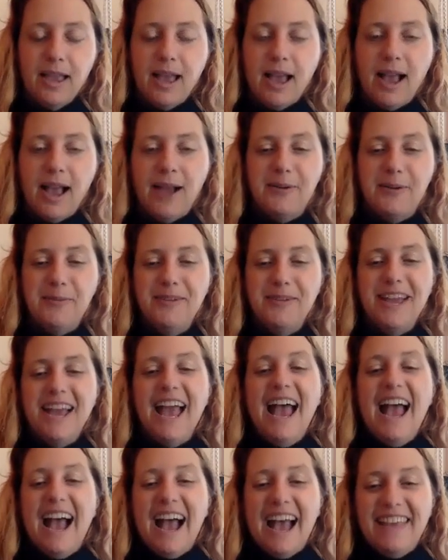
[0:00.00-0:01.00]
Um,
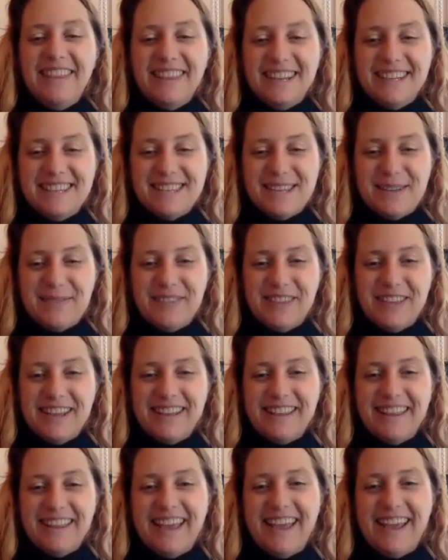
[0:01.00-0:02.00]
and then
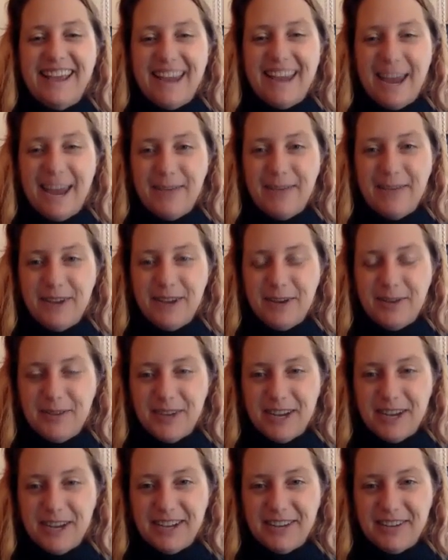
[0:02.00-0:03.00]
something that came up
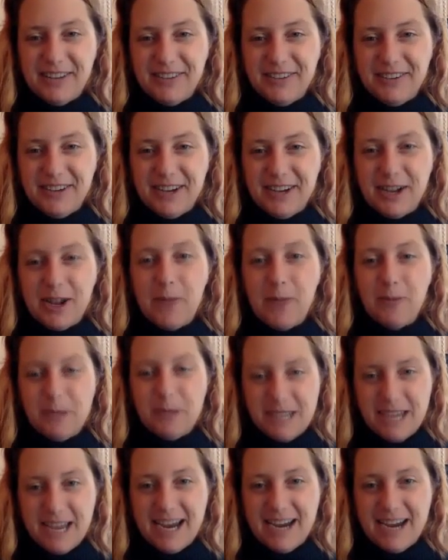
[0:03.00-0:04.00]
a couple
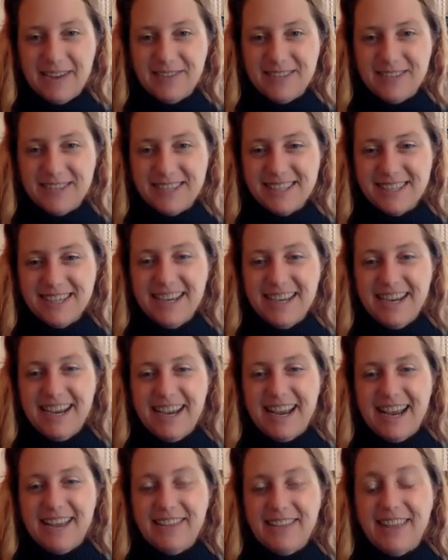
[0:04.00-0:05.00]
times
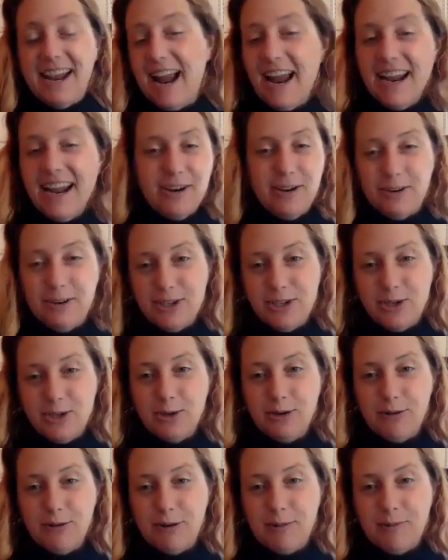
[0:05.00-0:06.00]
that I know is
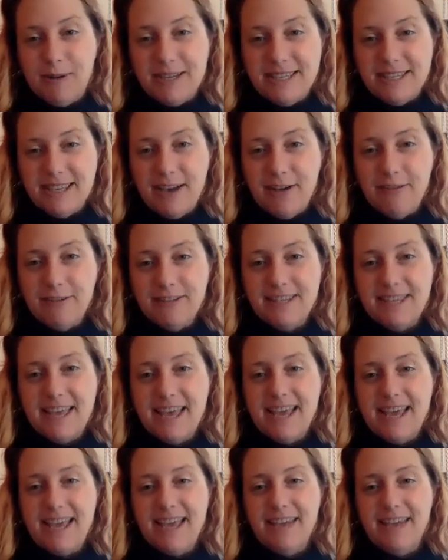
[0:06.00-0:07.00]
true for myself is
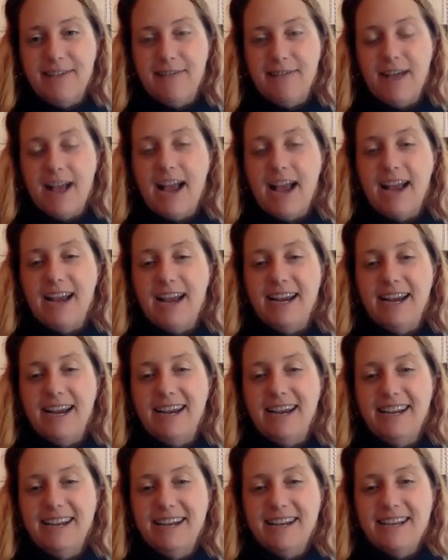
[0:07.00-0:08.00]
that if
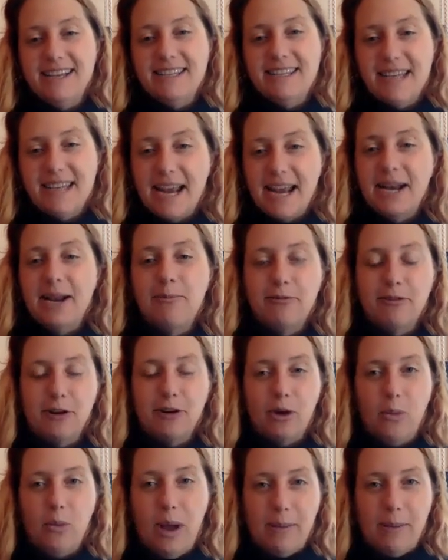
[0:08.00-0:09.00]
I sign up
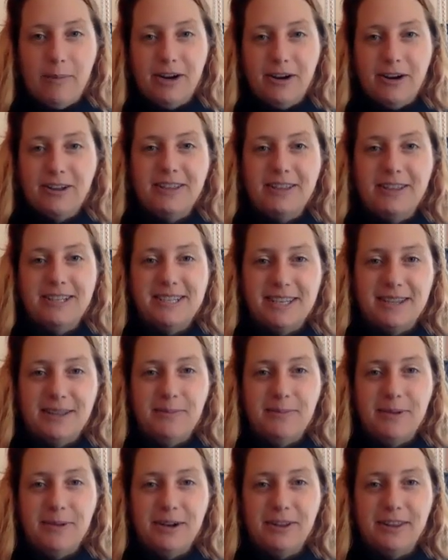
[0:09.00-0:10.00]
for a webinar that's in
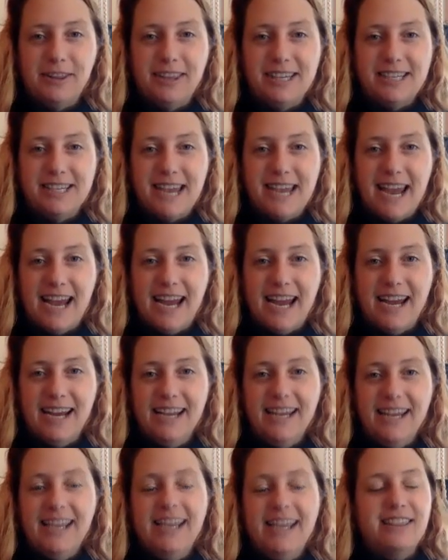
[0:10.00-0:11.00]
the middle of the
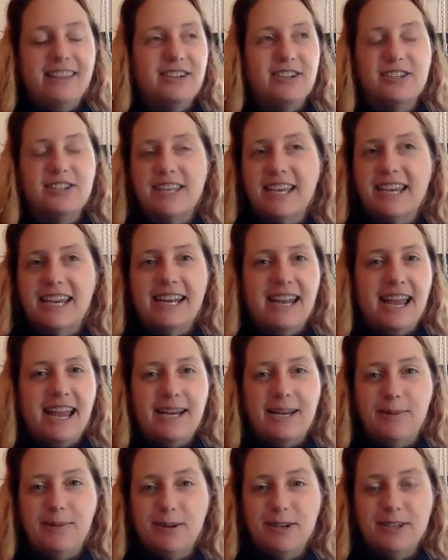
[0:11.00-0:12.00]
day, there's like a
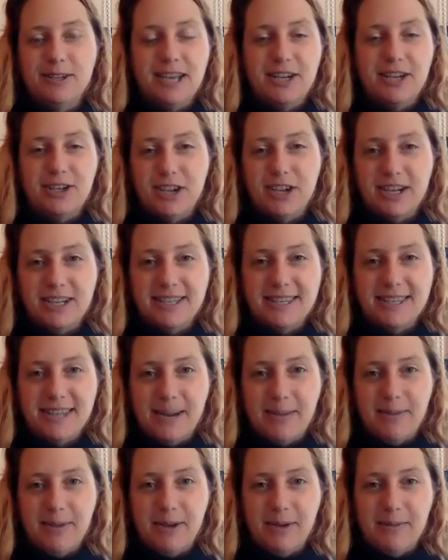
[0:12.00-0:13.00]
90% chance that
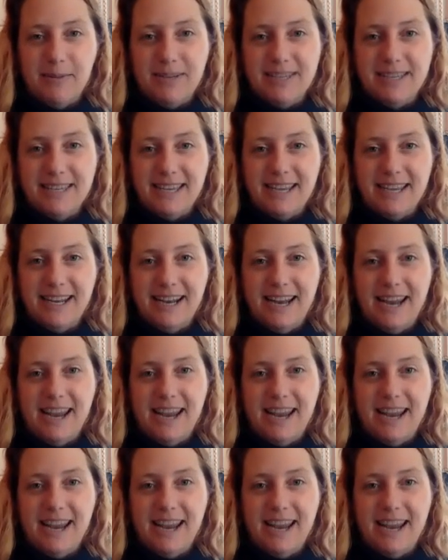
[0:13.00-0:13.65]
I'm going to miss it.